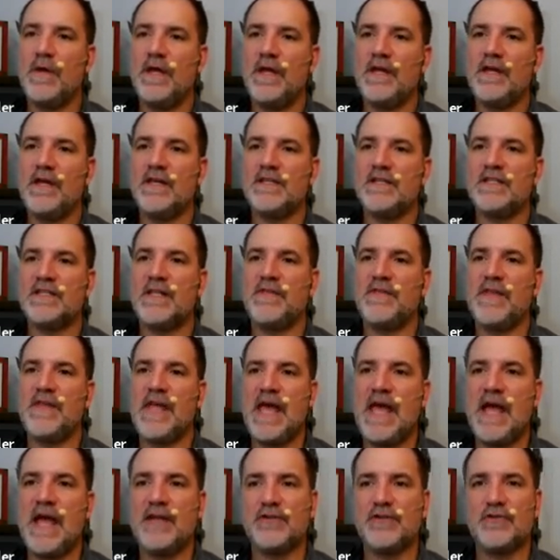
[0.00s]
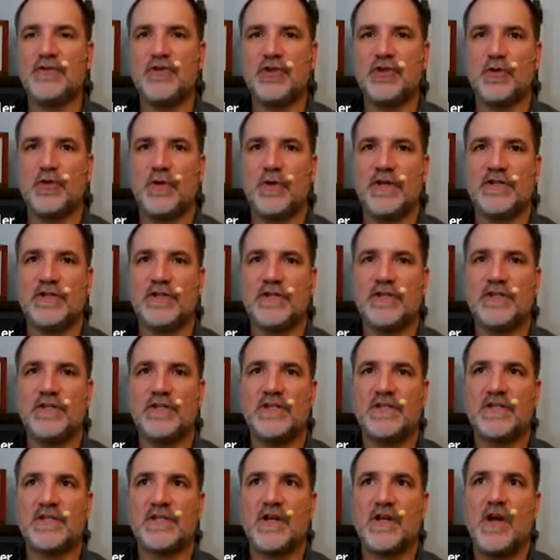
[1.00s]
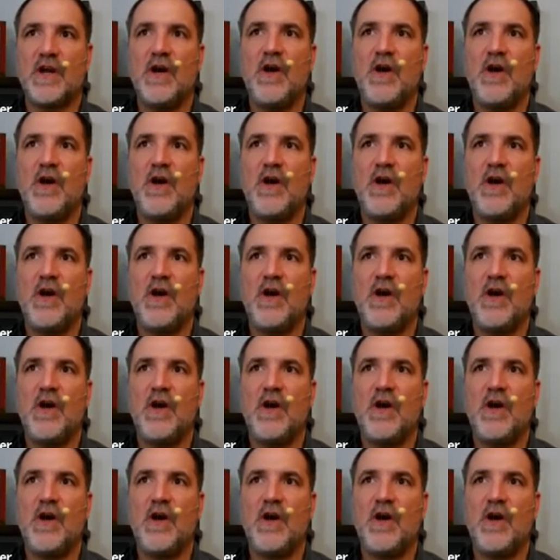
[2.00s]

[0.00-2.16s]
is that the answer choices